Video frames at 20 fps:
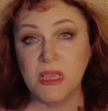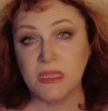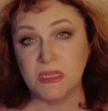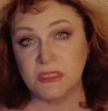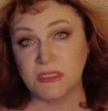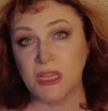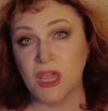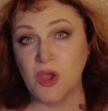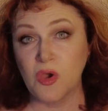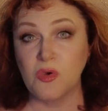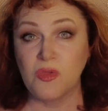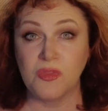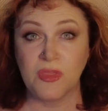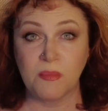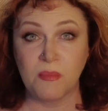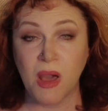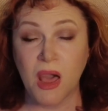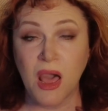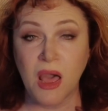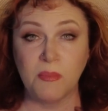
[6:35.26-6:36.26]
So the
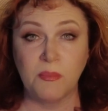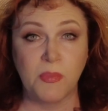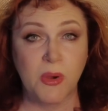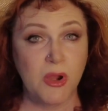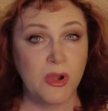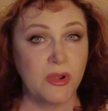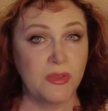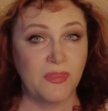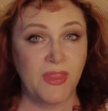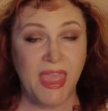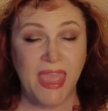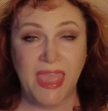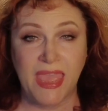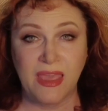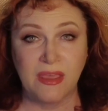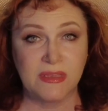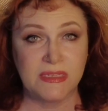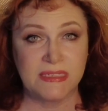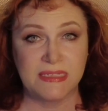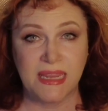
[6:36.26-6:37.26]
mob burned the
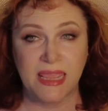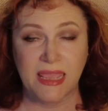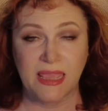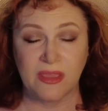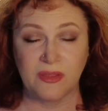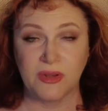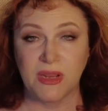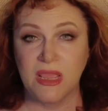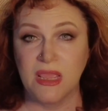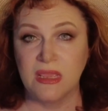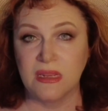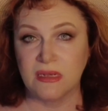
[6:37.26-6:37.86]
house down.